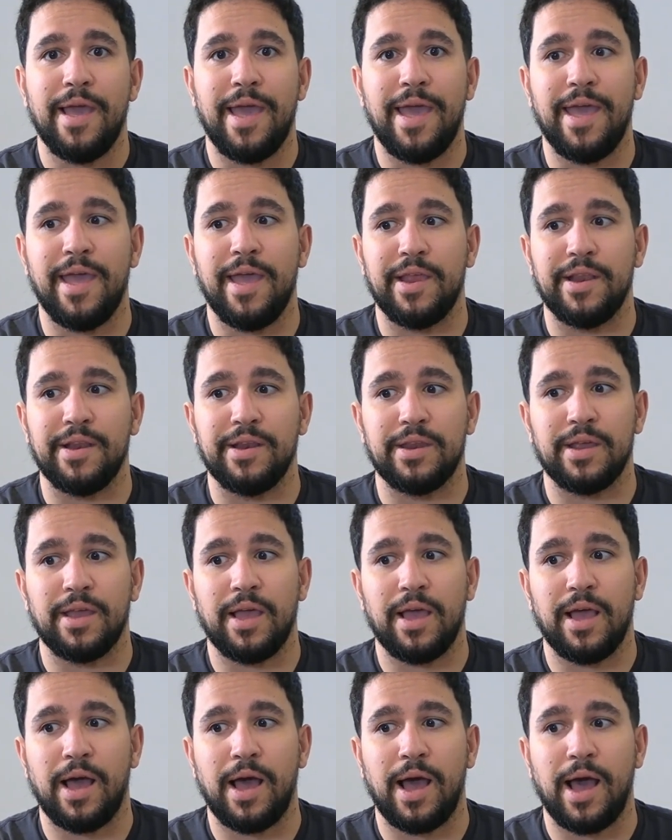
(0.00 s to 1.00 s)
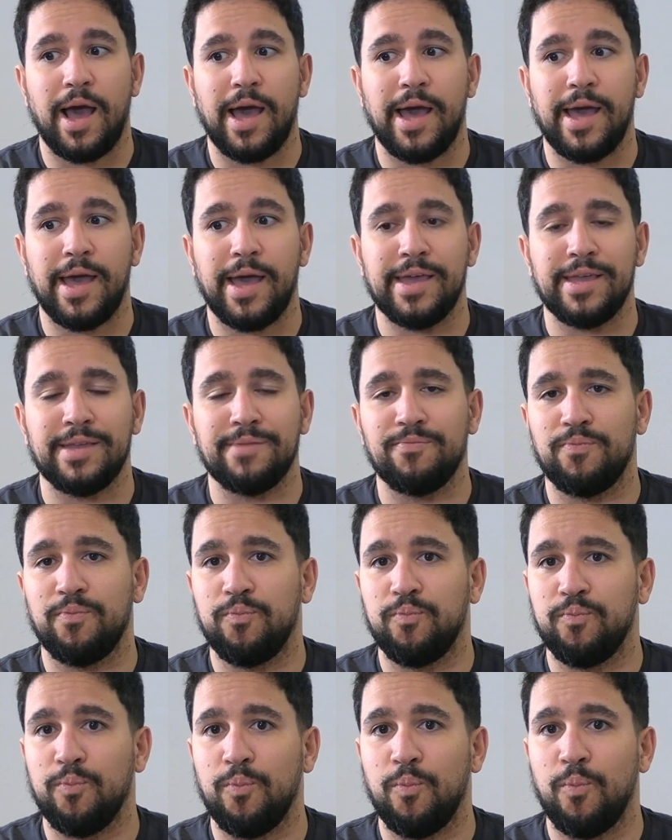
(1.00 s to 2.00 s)
And I
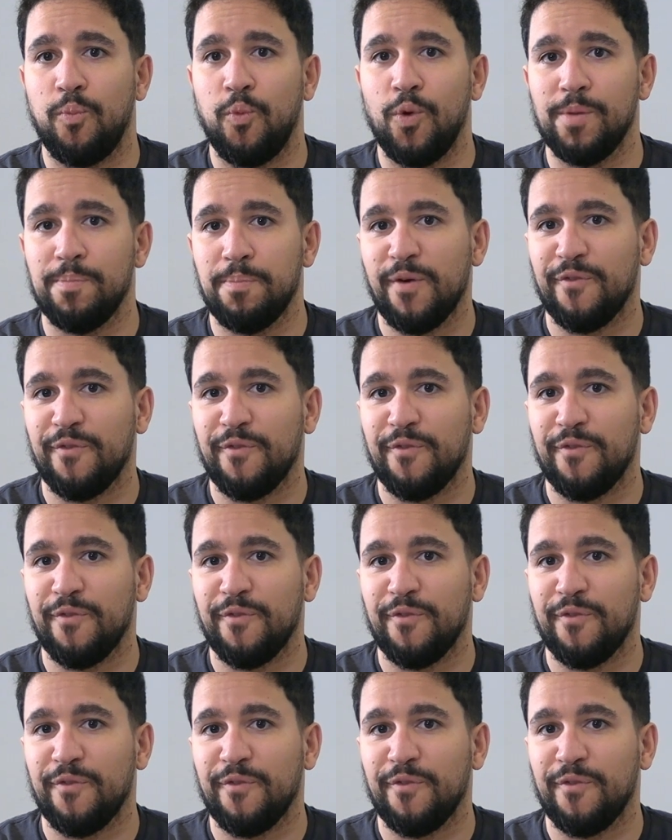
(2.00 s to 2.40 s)
would